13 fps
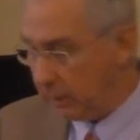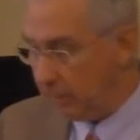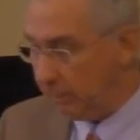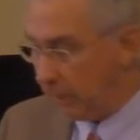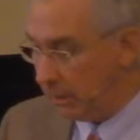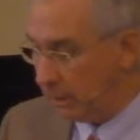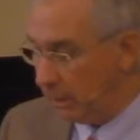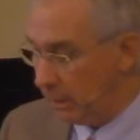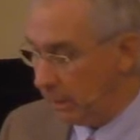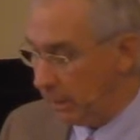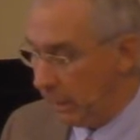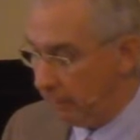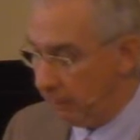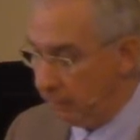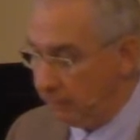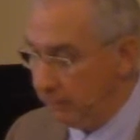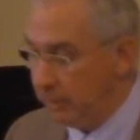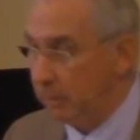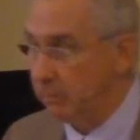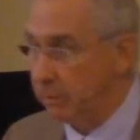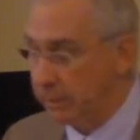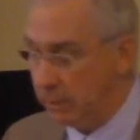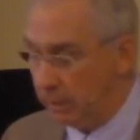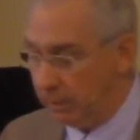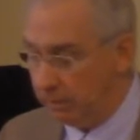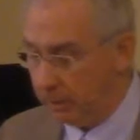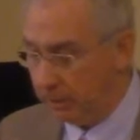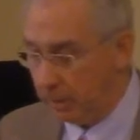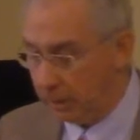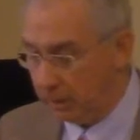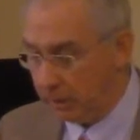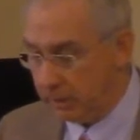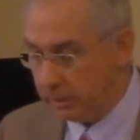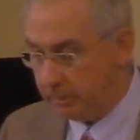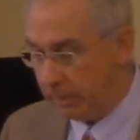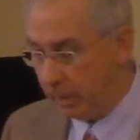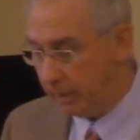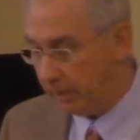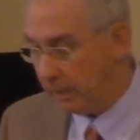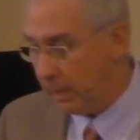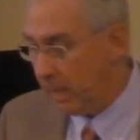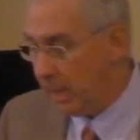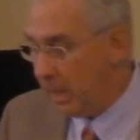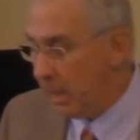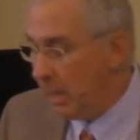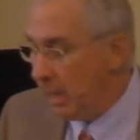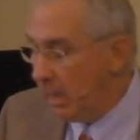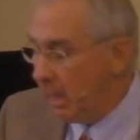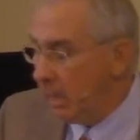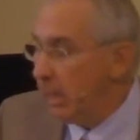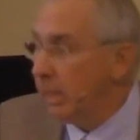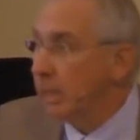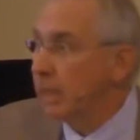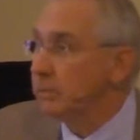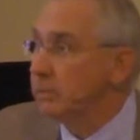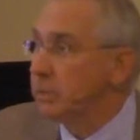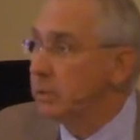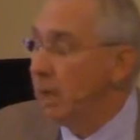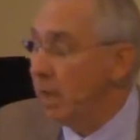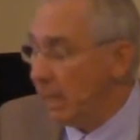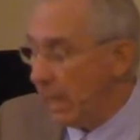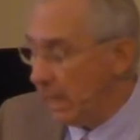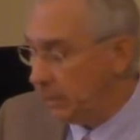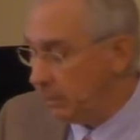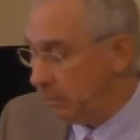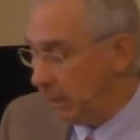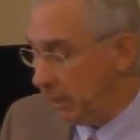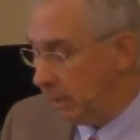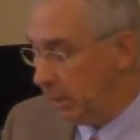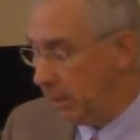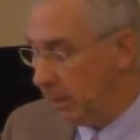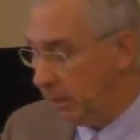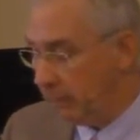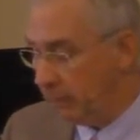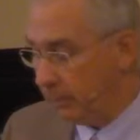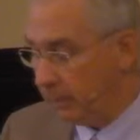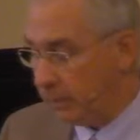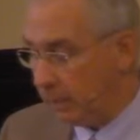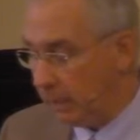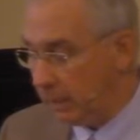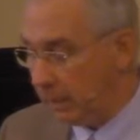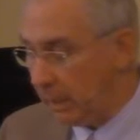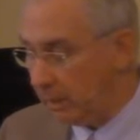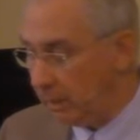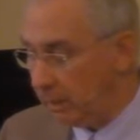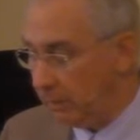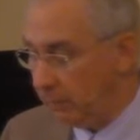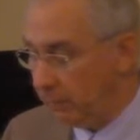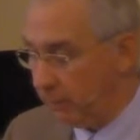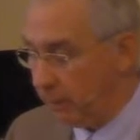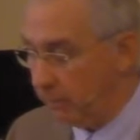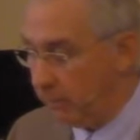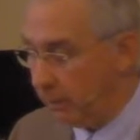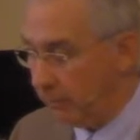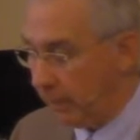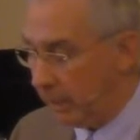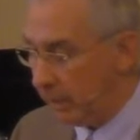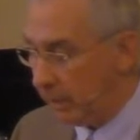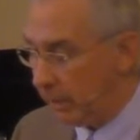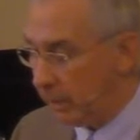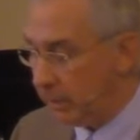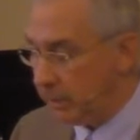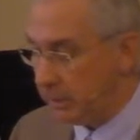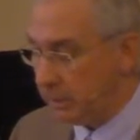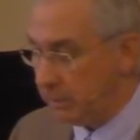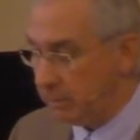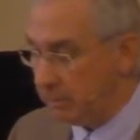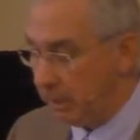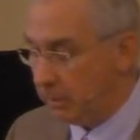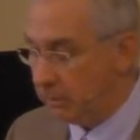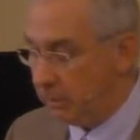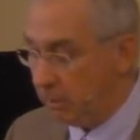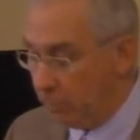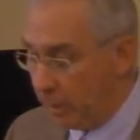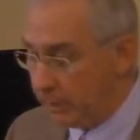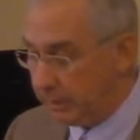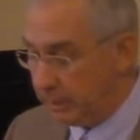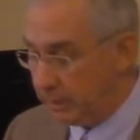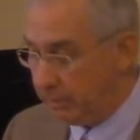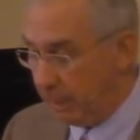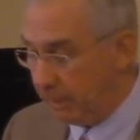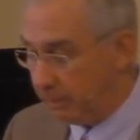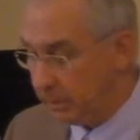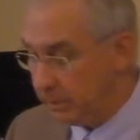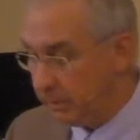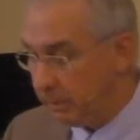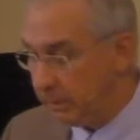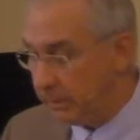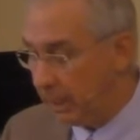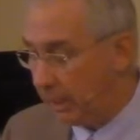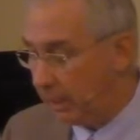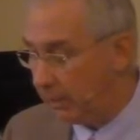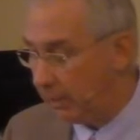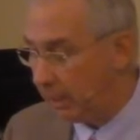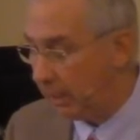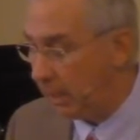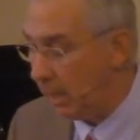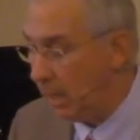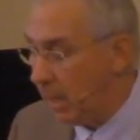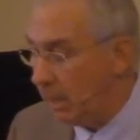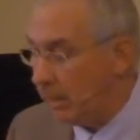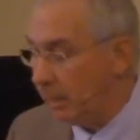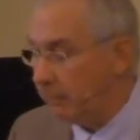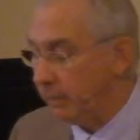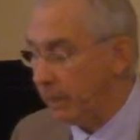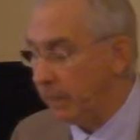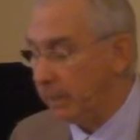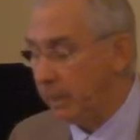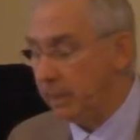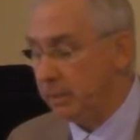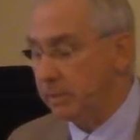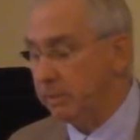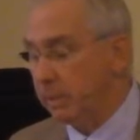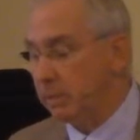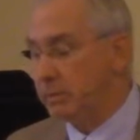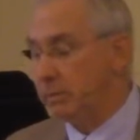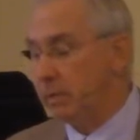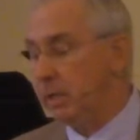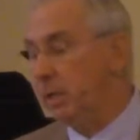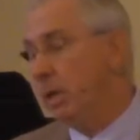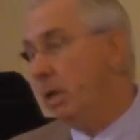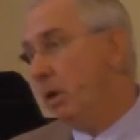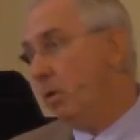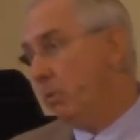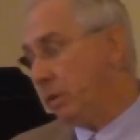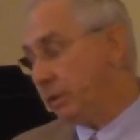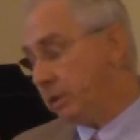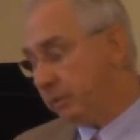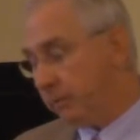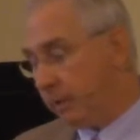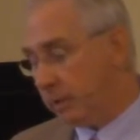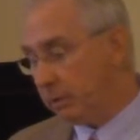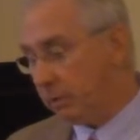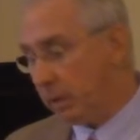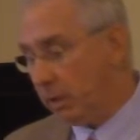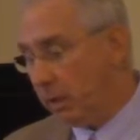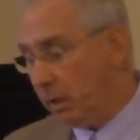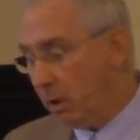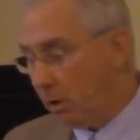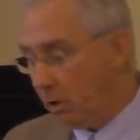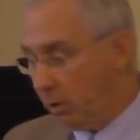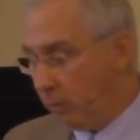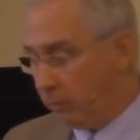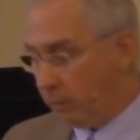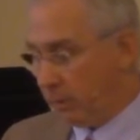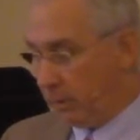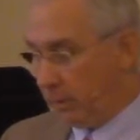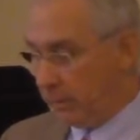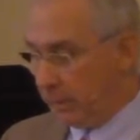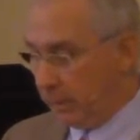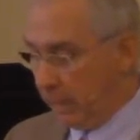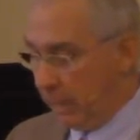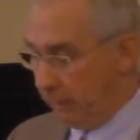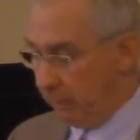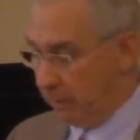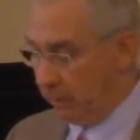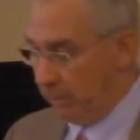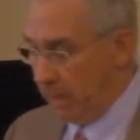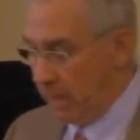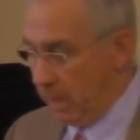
to meet the devil. It was deliberate on God's part. And as we saw last week, the first thing that confirmed or validated Jesus' ministry was this baptism. The second thing that validated his ministry was his victory over the devil.